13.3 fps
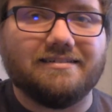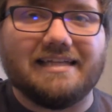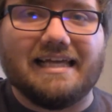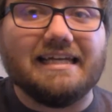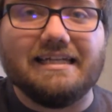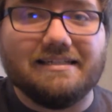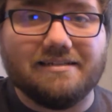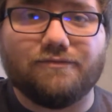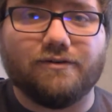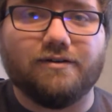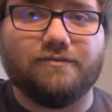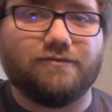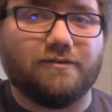any
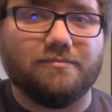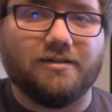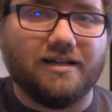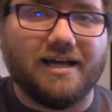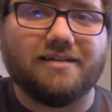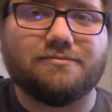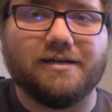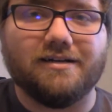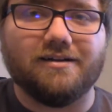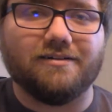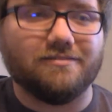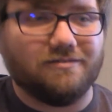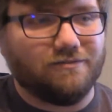different from the last beta
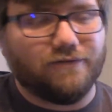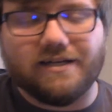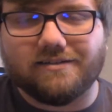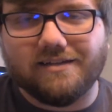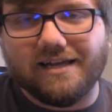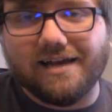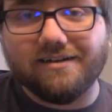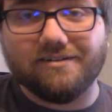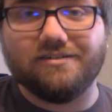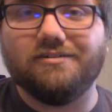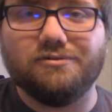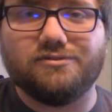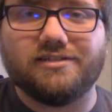other than the fact that they added
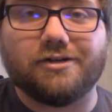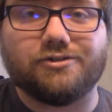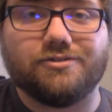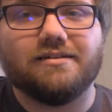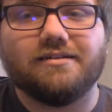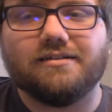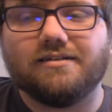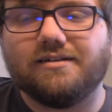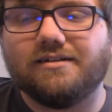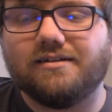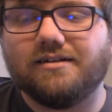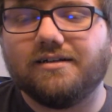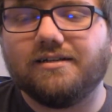a new section.
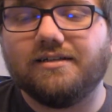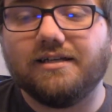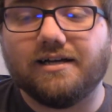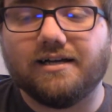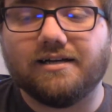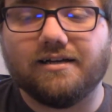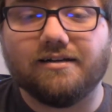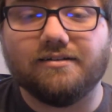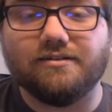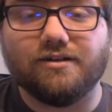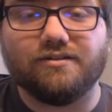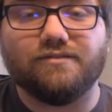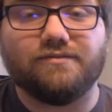Yeah, I got
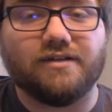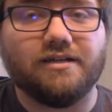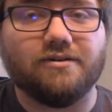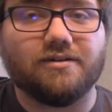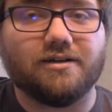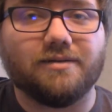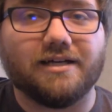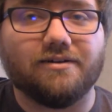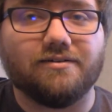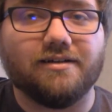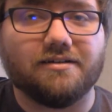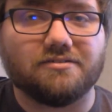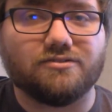another video coming
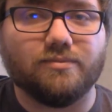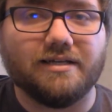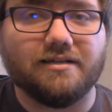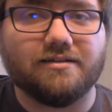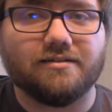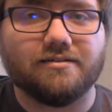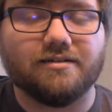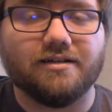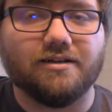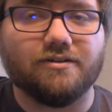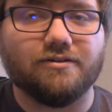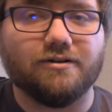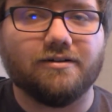out next week,
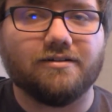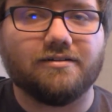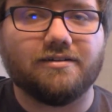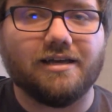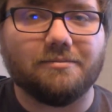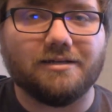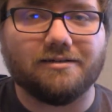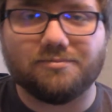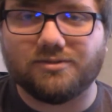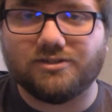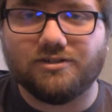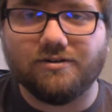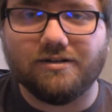another gaming
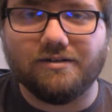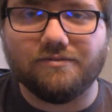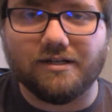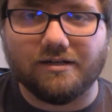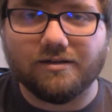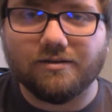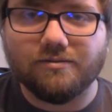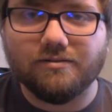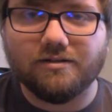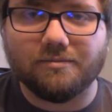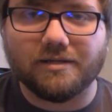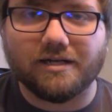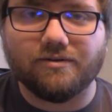obscurity video
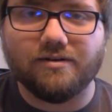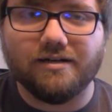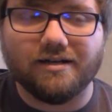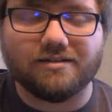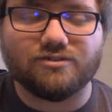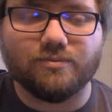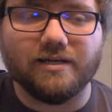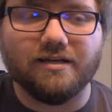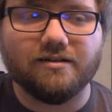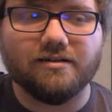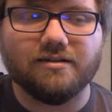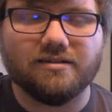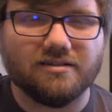coming out next week.
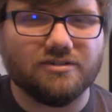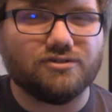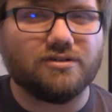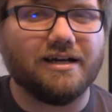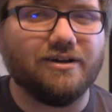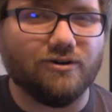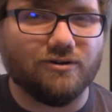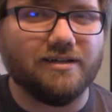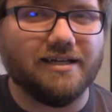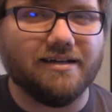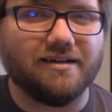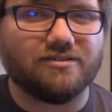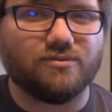I'm gonna try
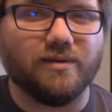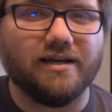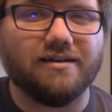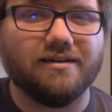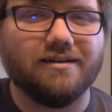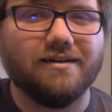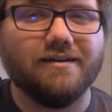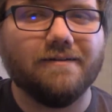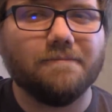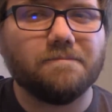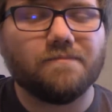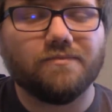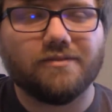early next week.
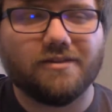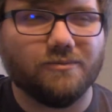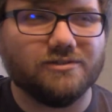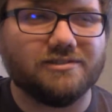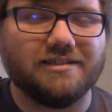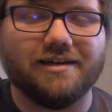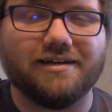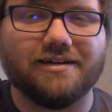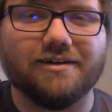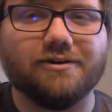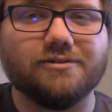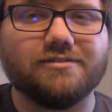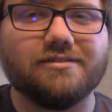We'll see how it
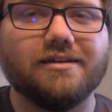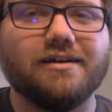goes.